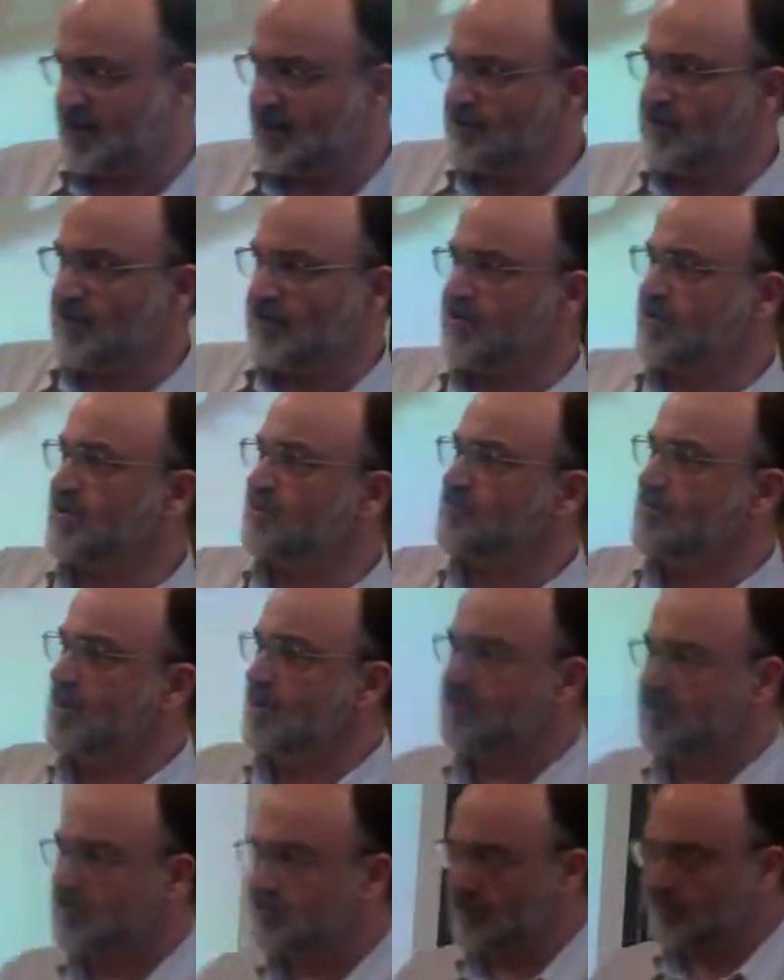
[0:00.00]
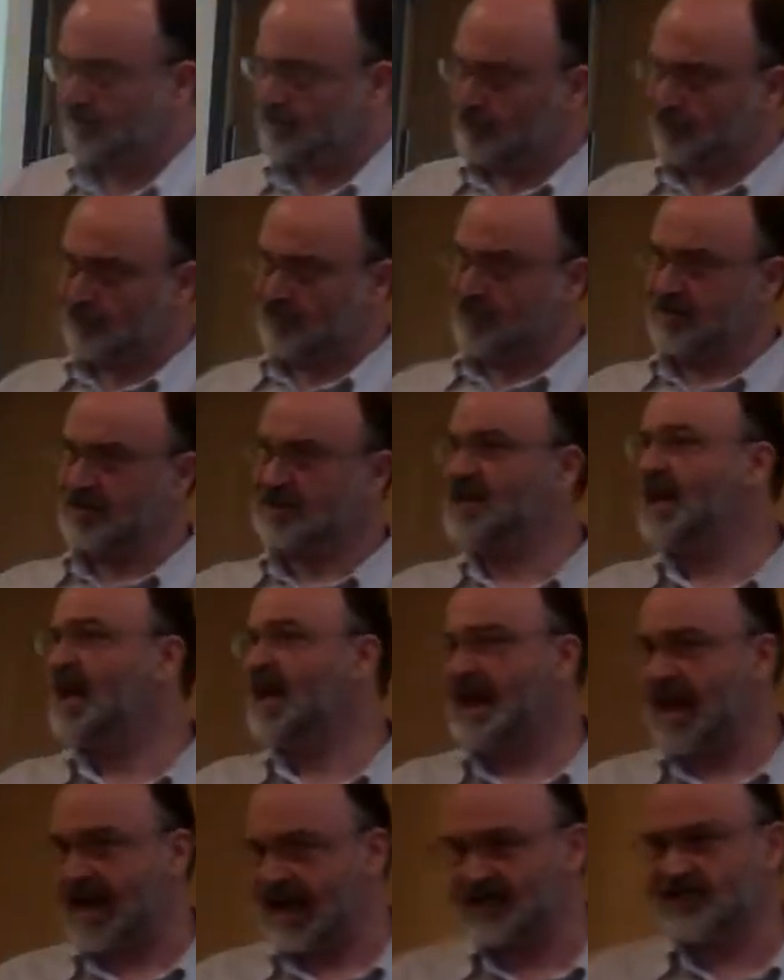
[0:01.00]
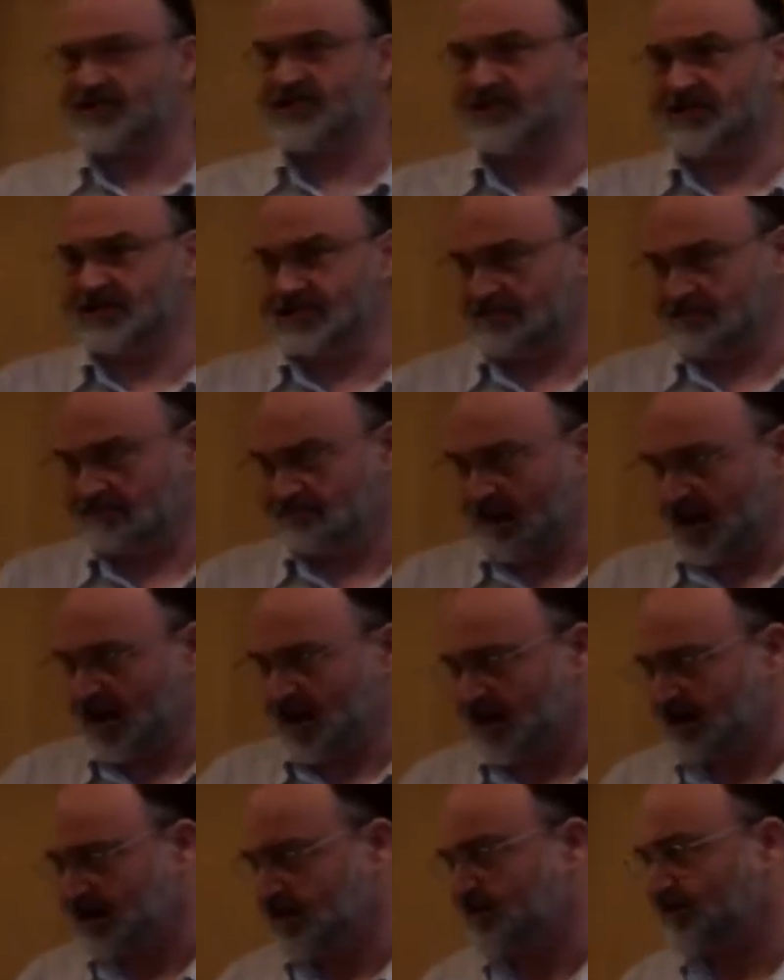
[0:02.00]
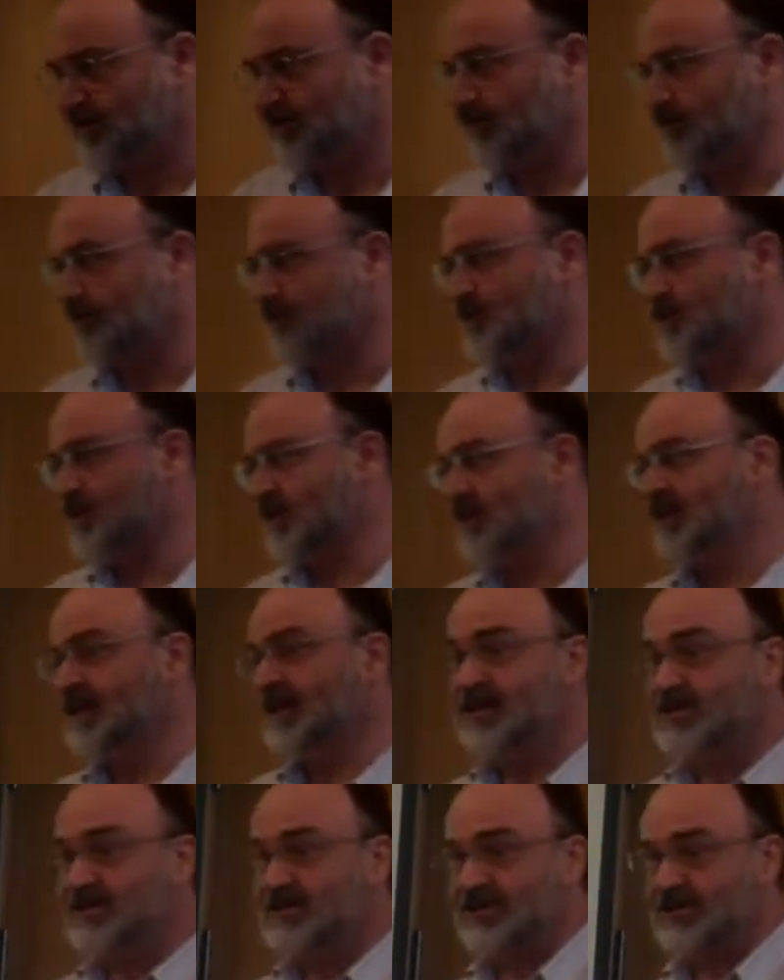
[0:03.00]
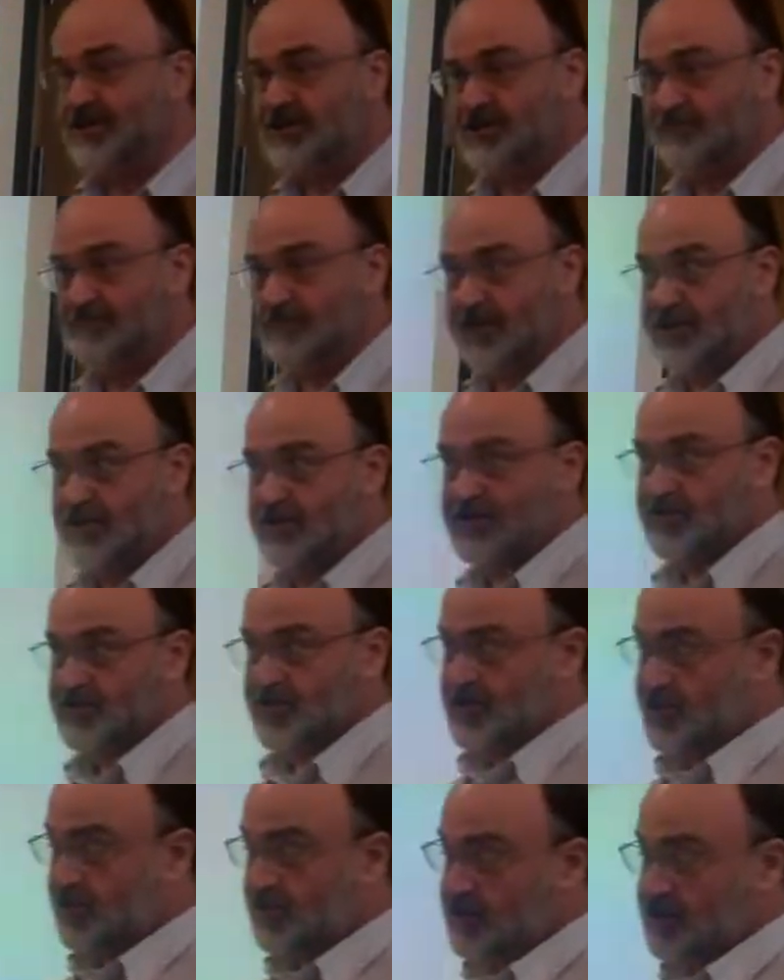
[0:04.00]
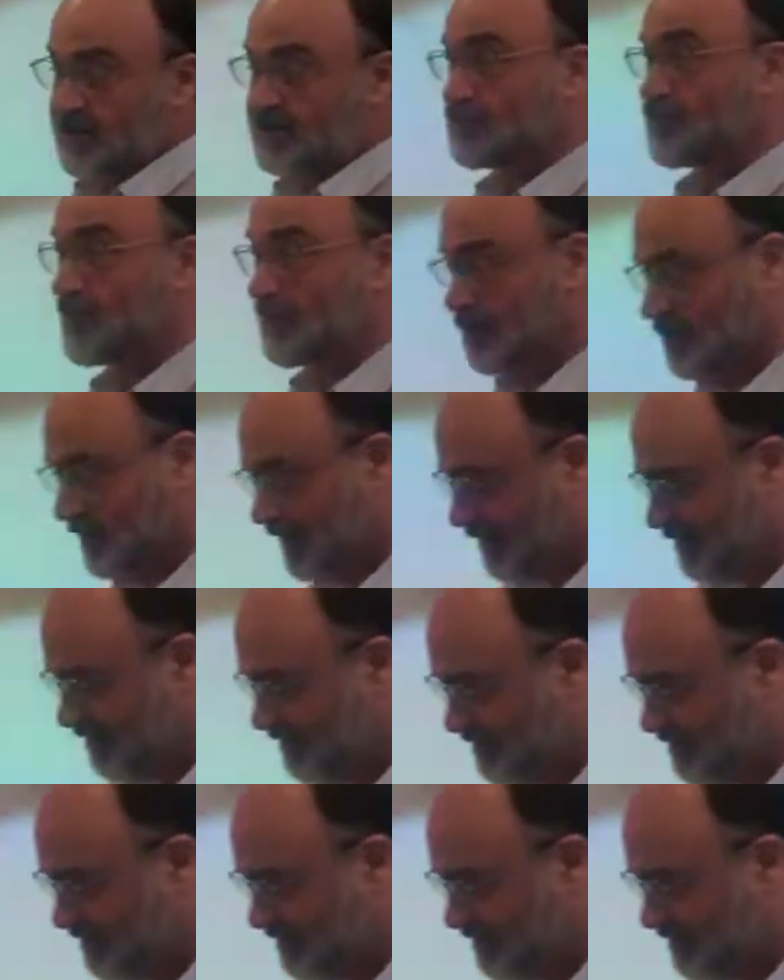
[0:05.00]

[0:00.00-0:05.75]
you want somewhere between 4 and 10x the highest frequency, so you can reconstitute it properly.